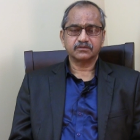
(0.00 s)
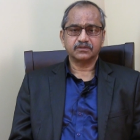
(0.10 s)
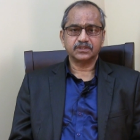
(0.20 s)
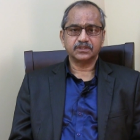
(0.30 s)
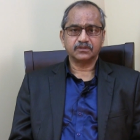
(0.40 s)
civil
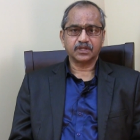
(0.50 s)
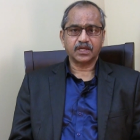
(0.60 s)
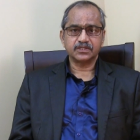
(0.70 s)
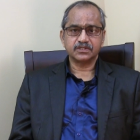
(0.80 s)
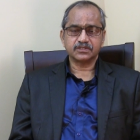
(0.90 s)
engineering
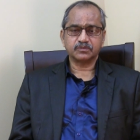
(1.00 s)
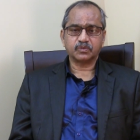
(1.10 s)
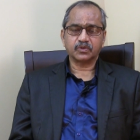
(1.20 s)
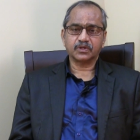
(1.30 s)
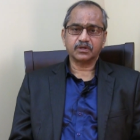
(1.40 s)
graduation
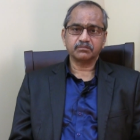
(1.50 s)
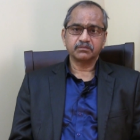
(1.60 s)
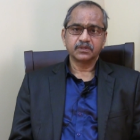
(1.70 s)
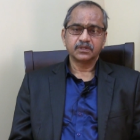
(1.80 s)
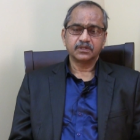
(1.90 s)
program
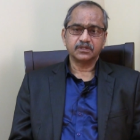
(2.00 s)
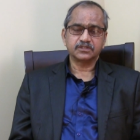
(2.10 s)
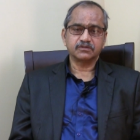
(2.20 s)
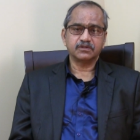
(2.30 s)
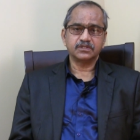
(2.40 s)

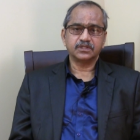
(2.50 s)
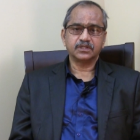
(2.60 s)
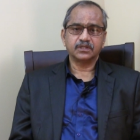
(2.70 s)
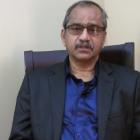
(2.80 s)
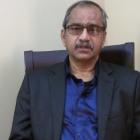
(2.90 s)
in civil
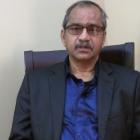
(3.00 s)
engineering